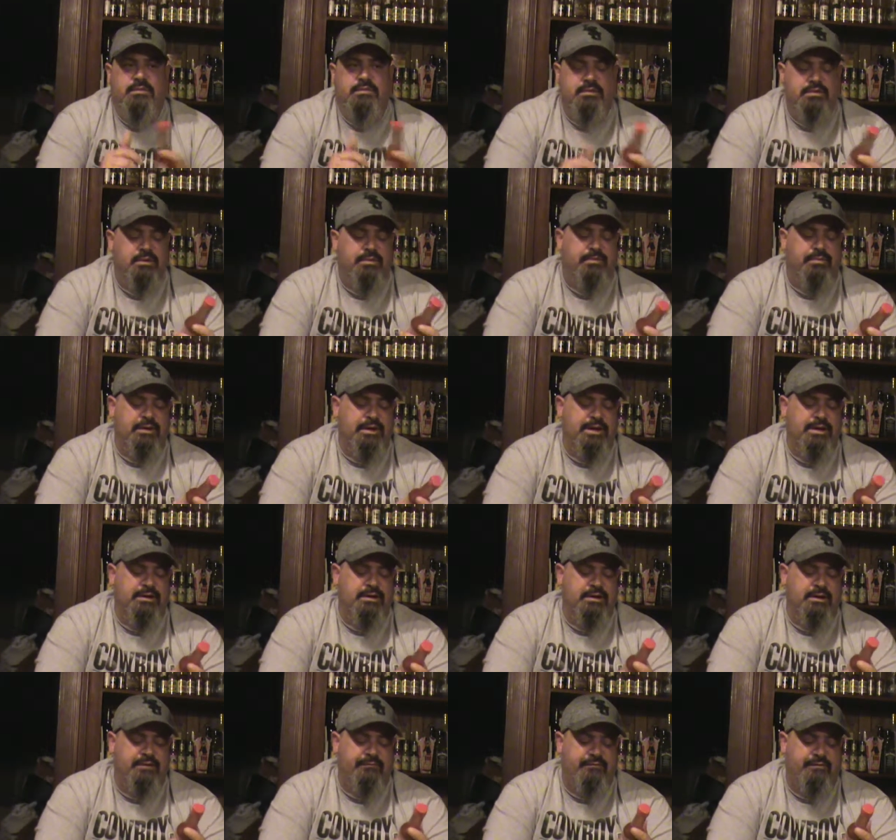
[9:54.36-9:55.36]
the
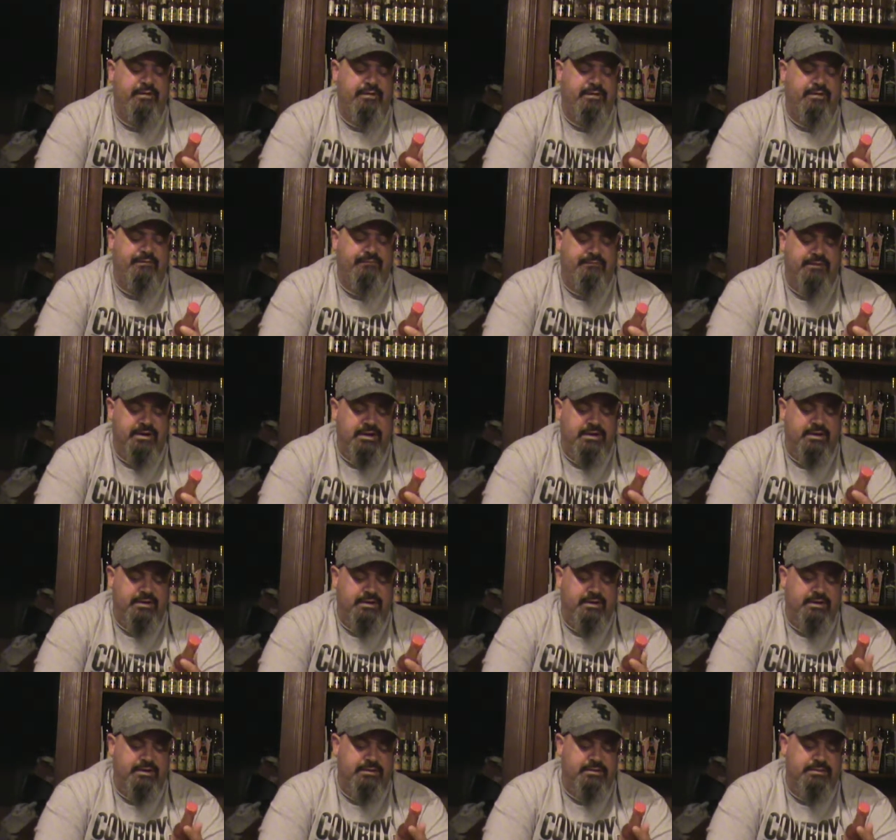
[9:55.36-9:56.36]
blend of uh,
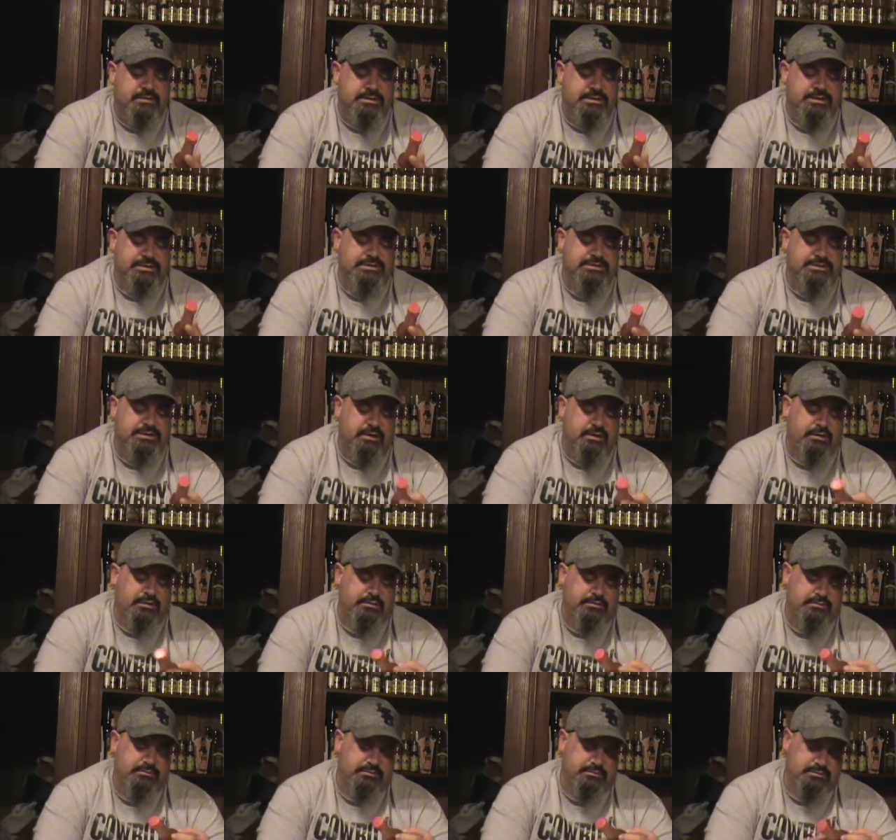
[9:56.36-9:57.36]
vinegar to
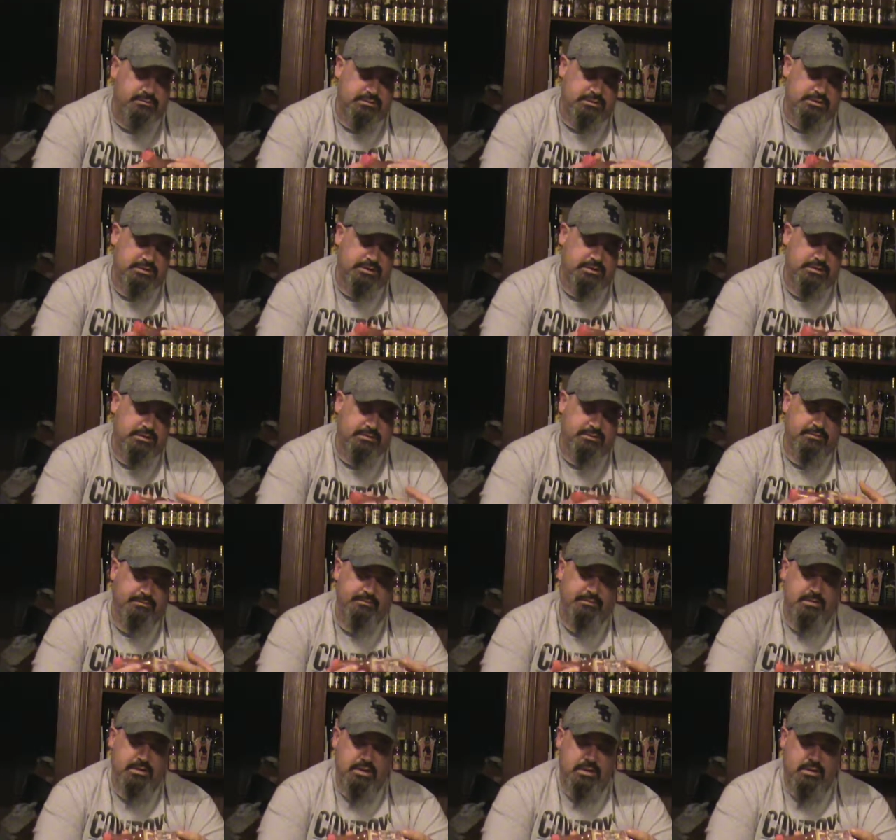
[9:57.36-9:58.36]
salt to
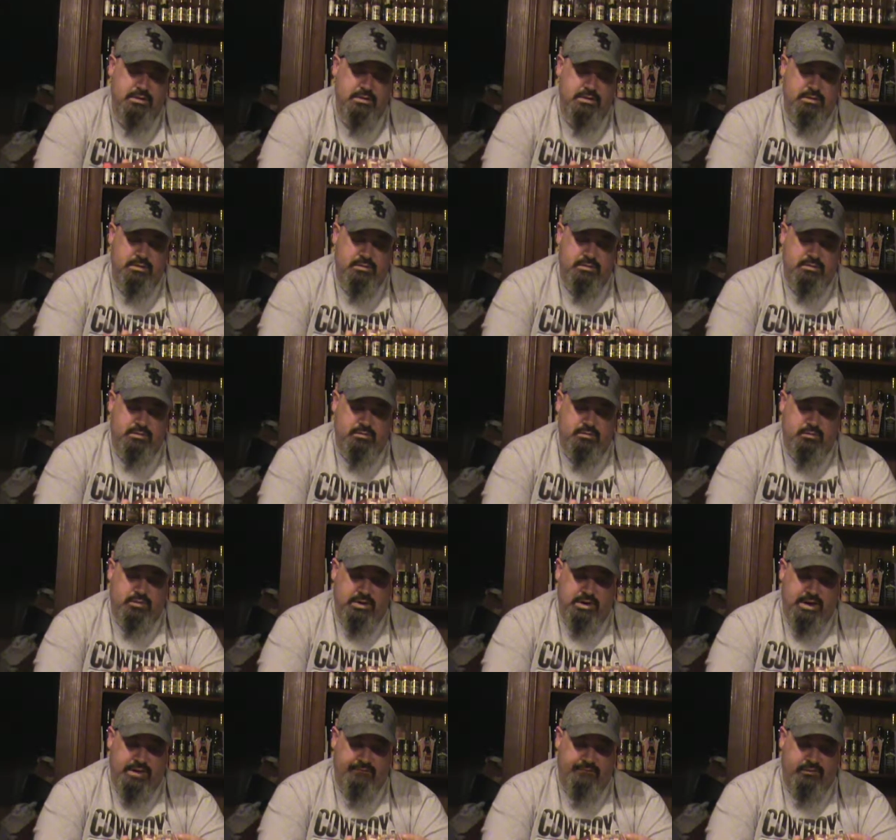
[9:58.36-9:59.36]

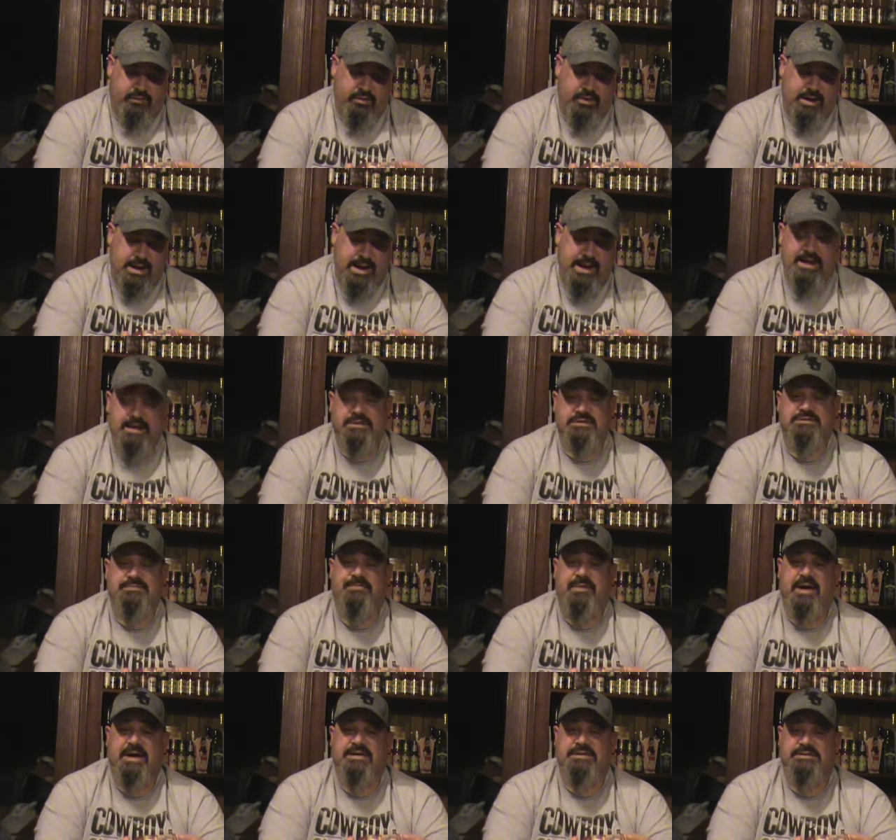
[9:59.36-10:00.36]
whatever and
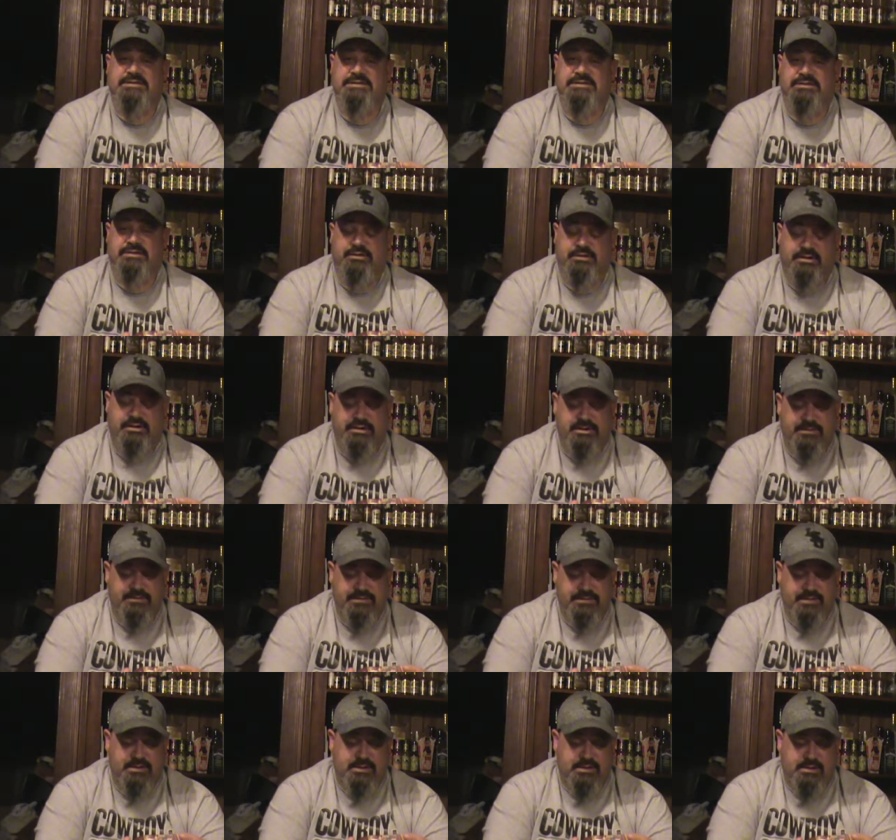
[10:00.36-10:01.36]
spices are.
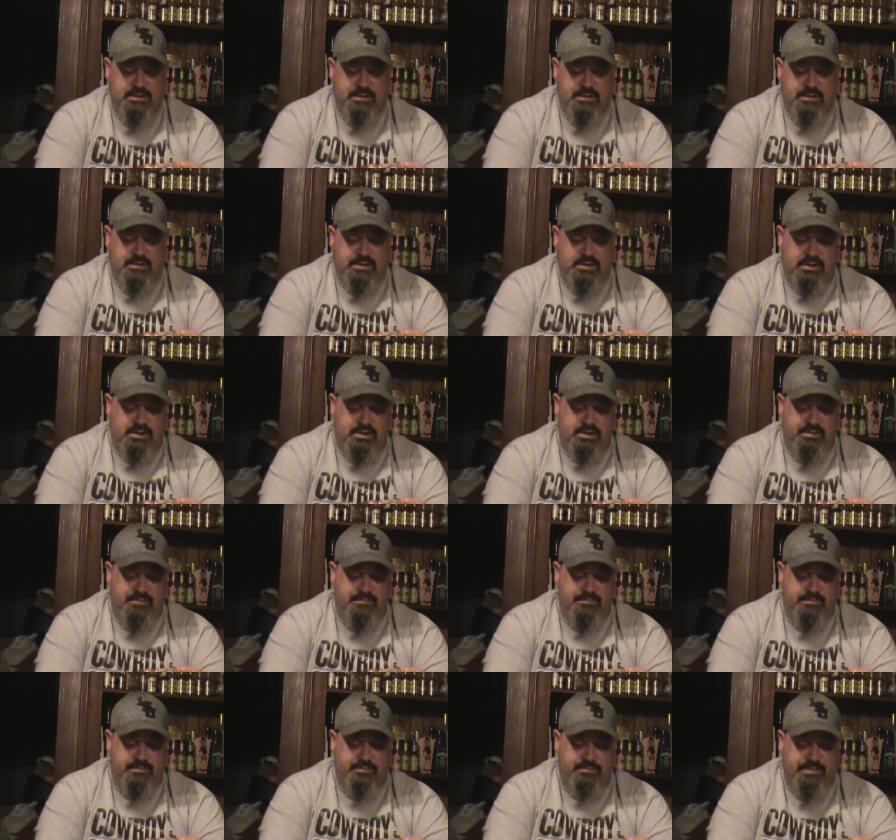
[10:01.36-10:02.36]

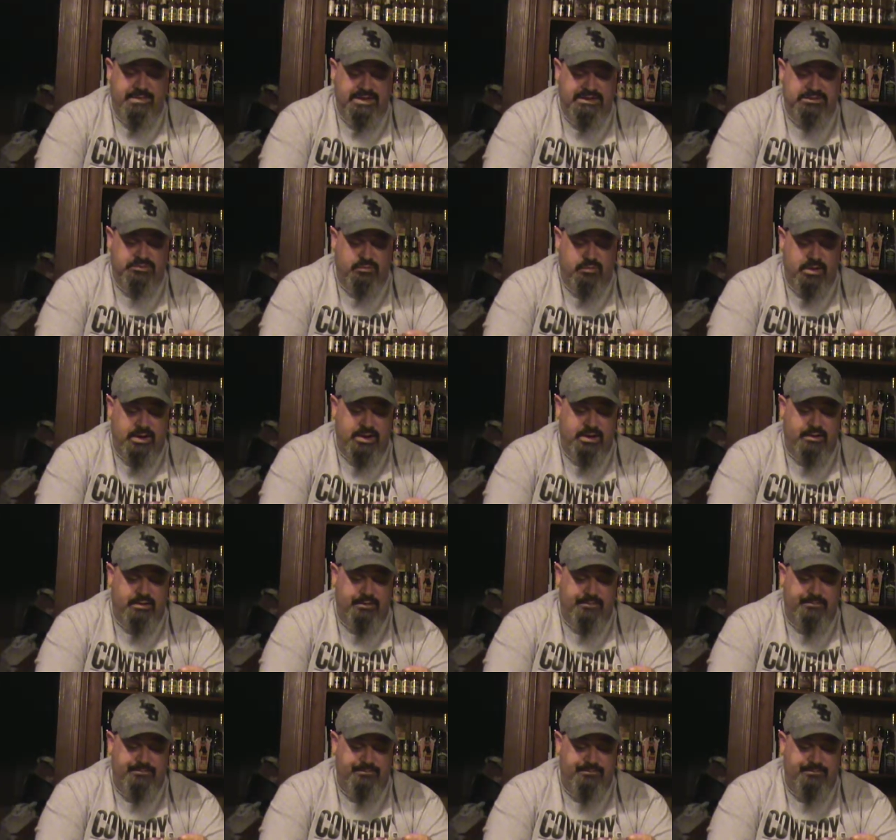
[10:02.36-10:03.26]
Um, mix well.